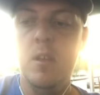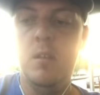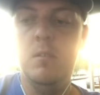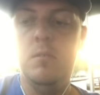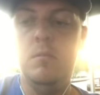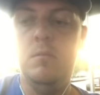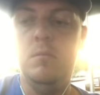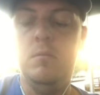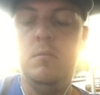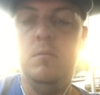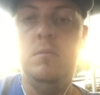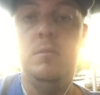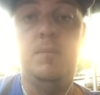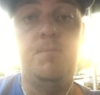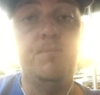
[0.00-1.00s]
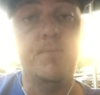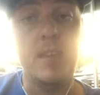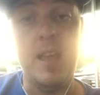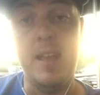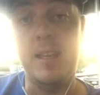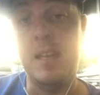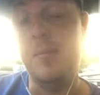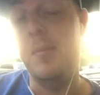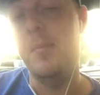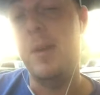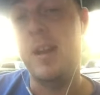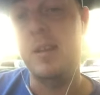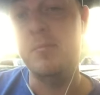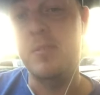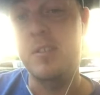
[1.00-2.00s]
and keep in mind I'm